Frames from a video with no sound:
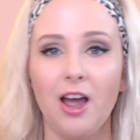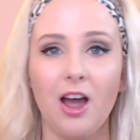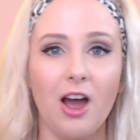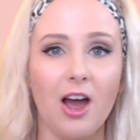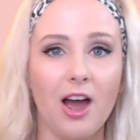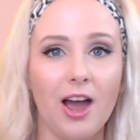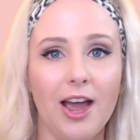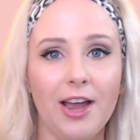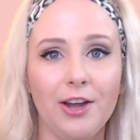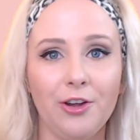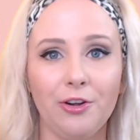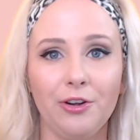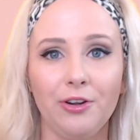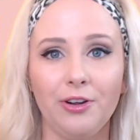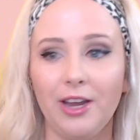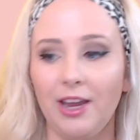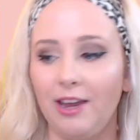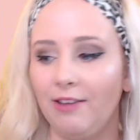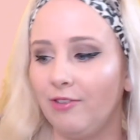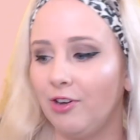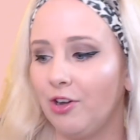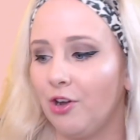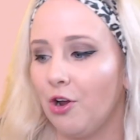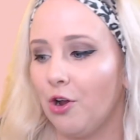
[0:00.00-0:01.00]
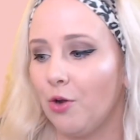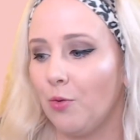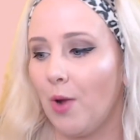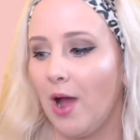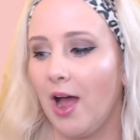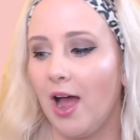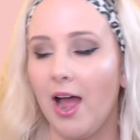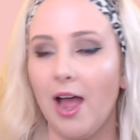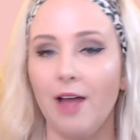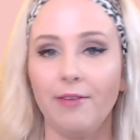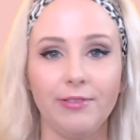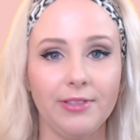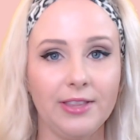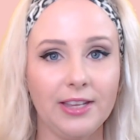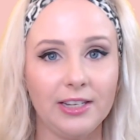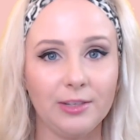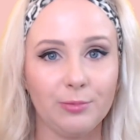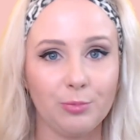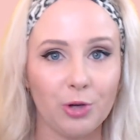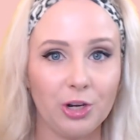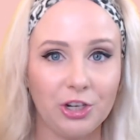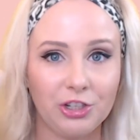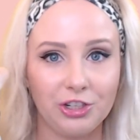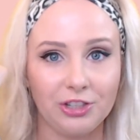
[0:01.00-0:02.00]
I don't even know what half of these
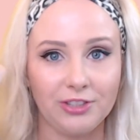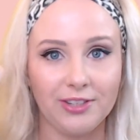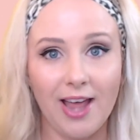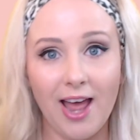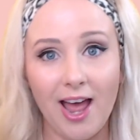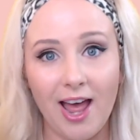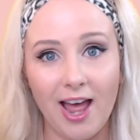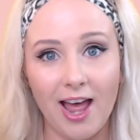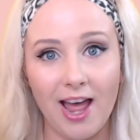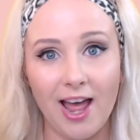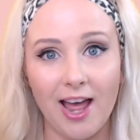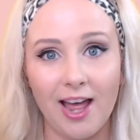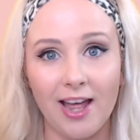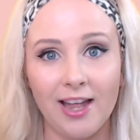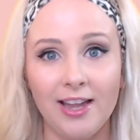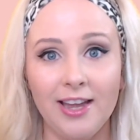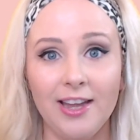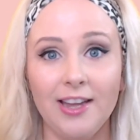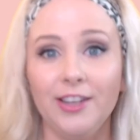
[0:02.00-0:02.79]
brushes are,